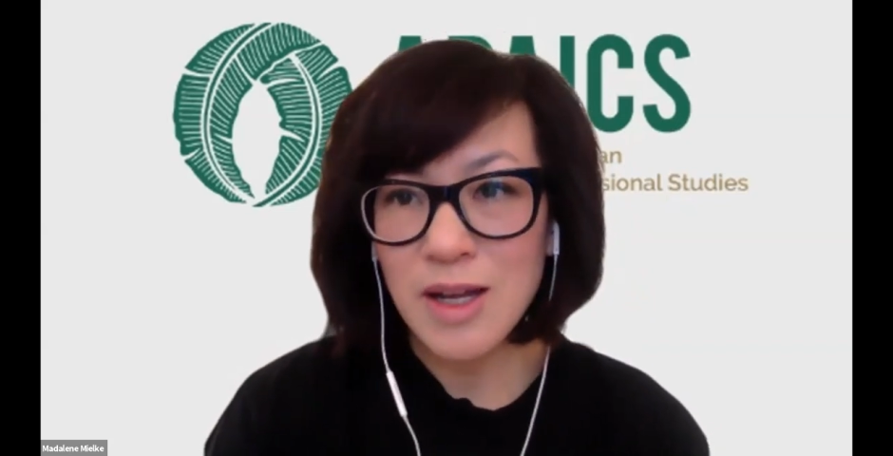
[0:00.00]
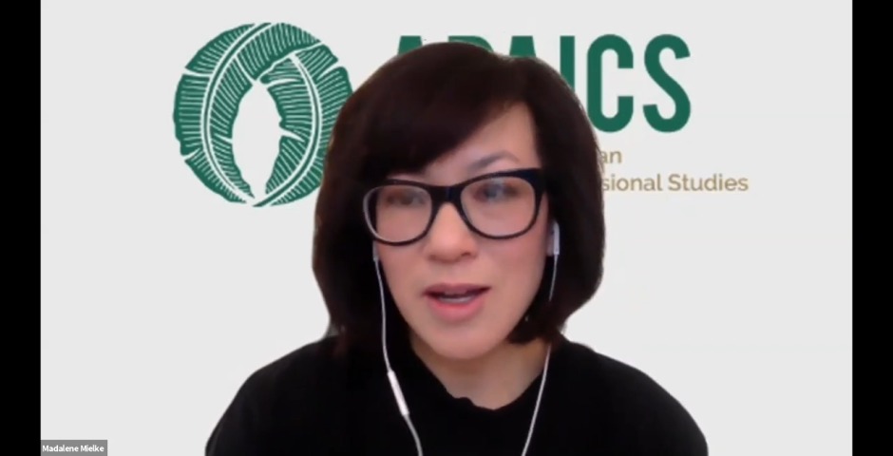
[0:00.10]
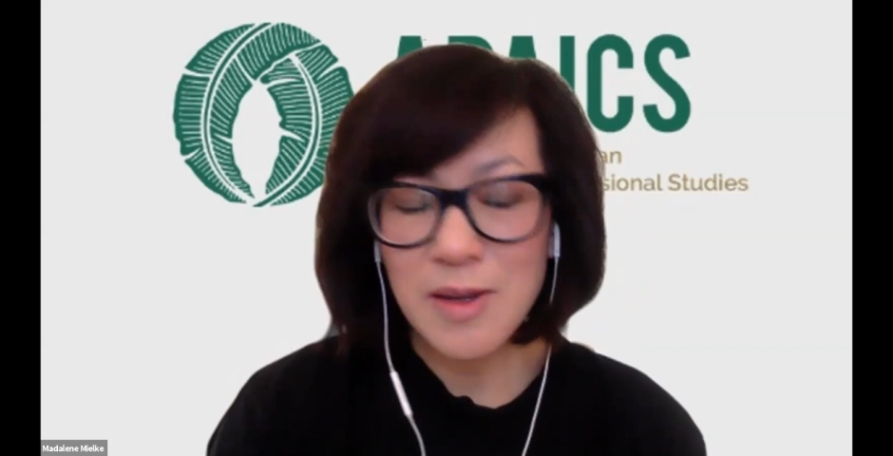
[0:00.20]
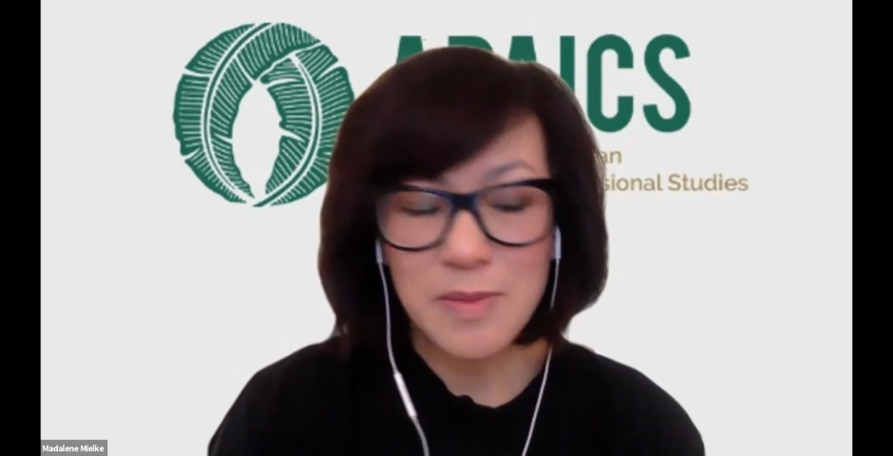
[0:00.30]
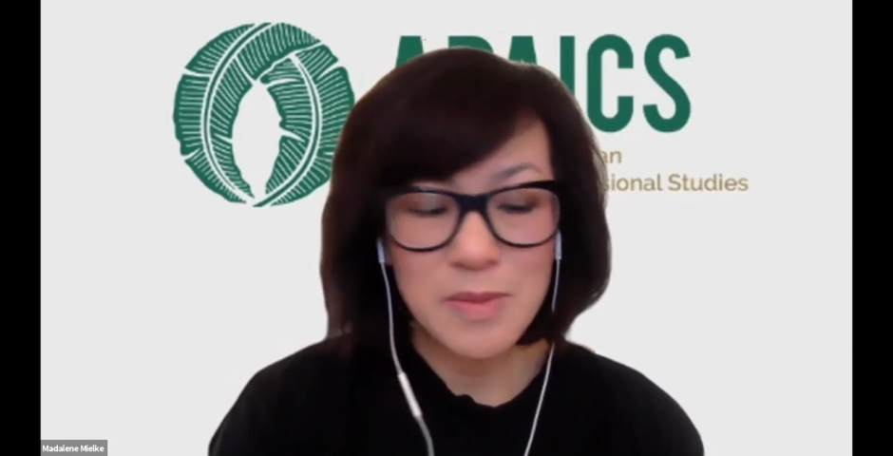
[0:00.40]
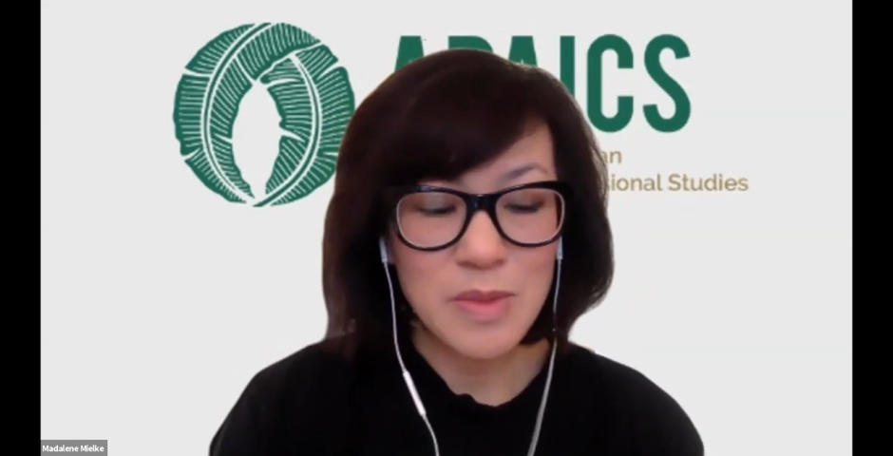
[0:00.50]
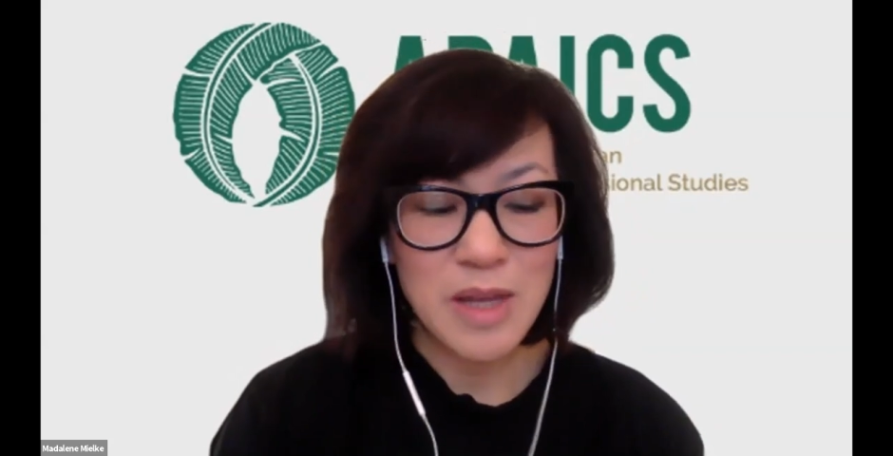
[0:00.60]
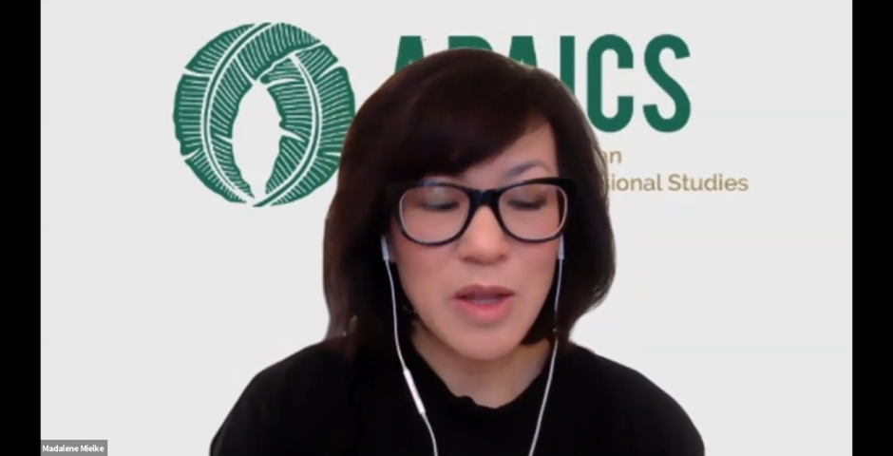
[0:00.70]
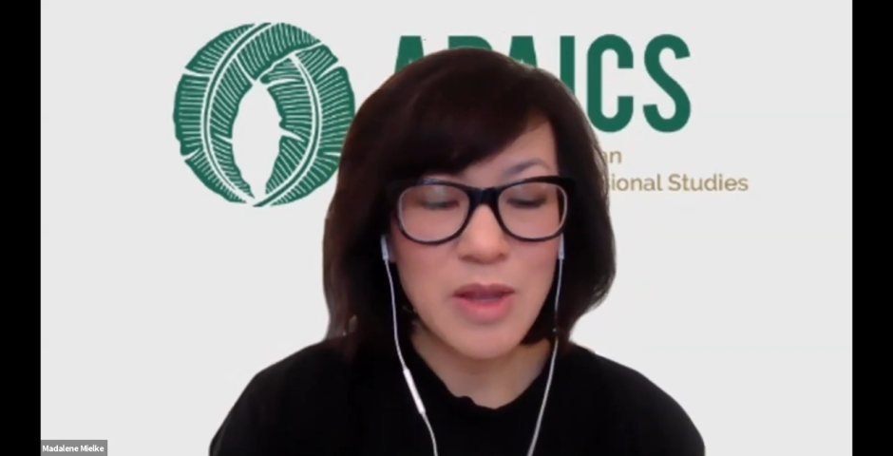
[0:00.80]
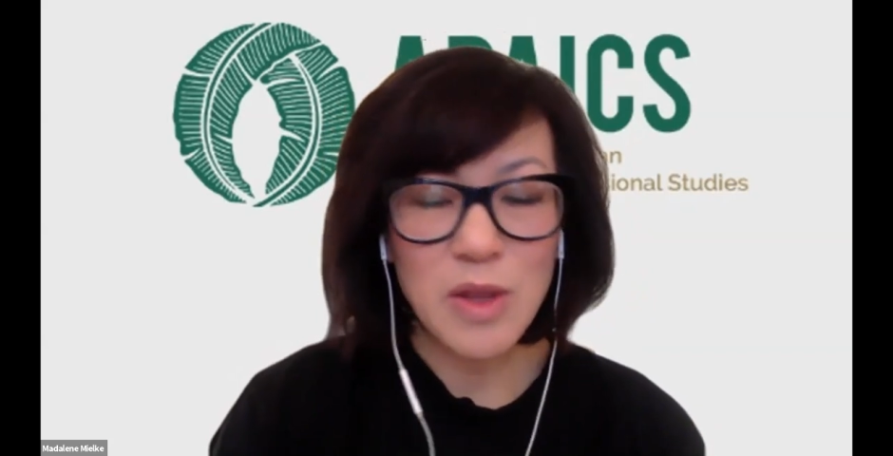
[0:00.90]

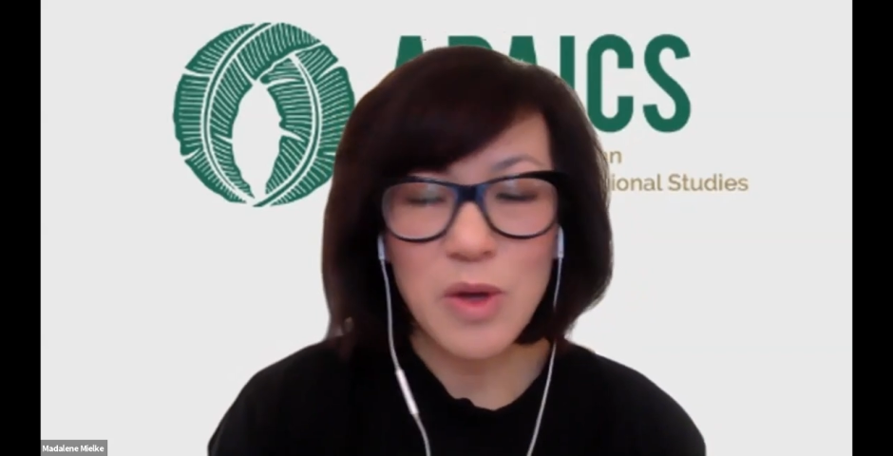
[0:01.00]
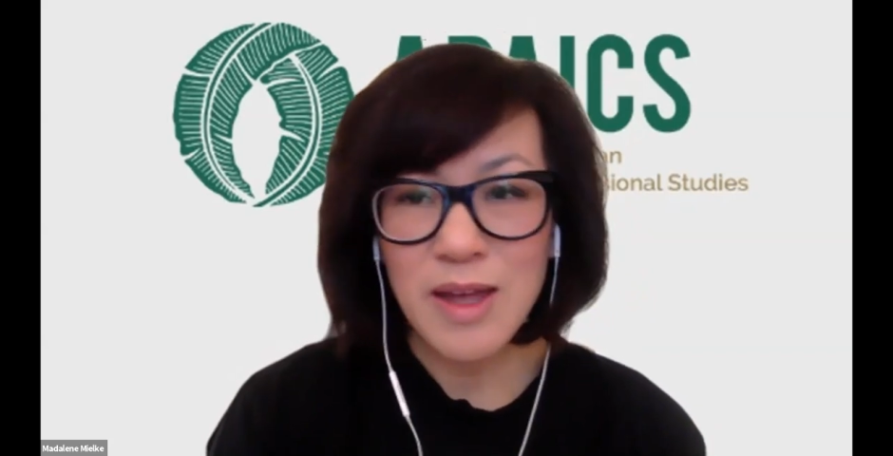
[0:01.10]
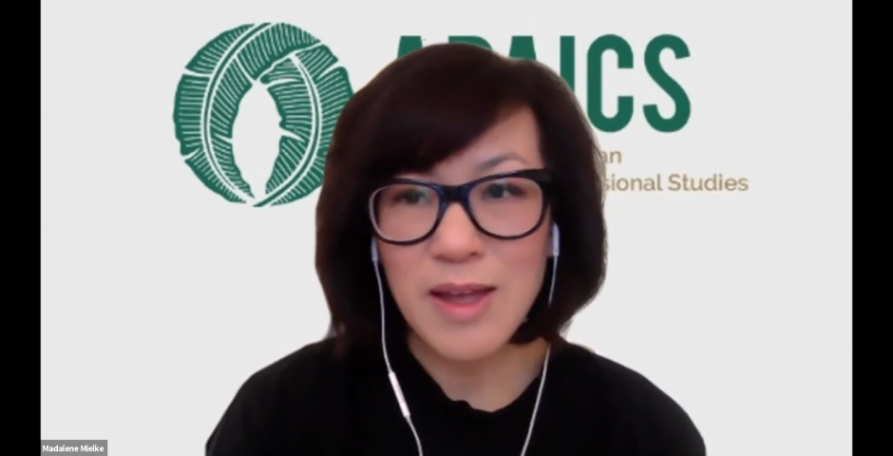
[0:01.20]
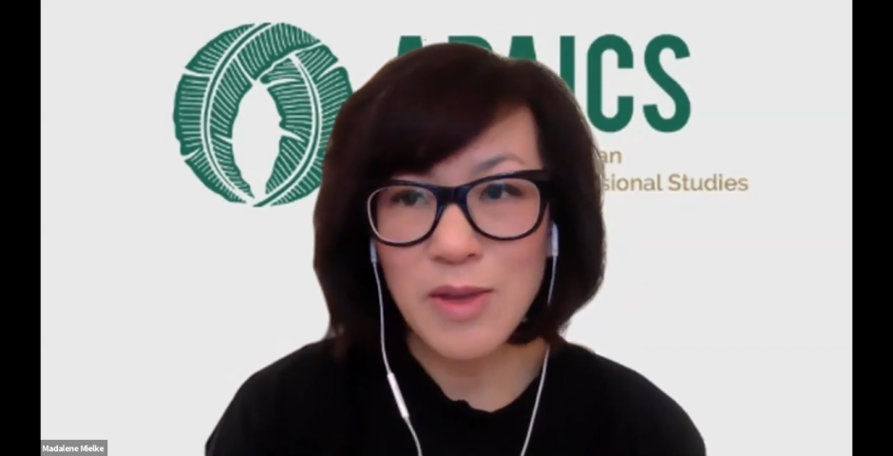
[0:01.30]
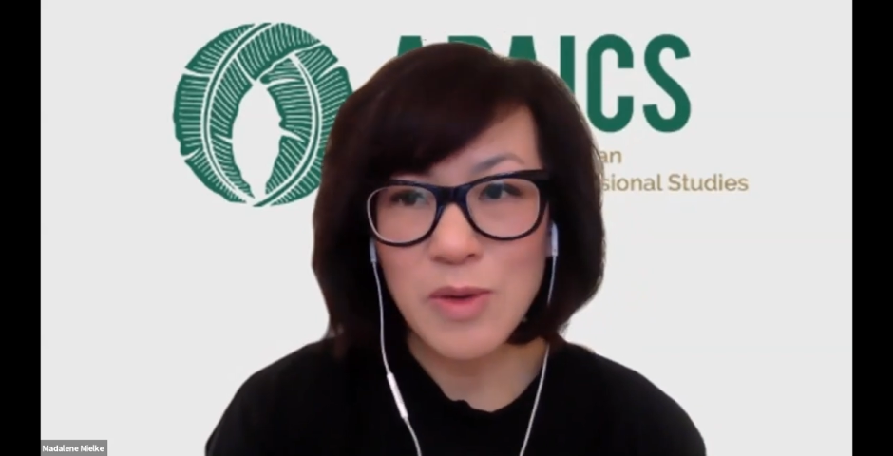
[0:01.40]
in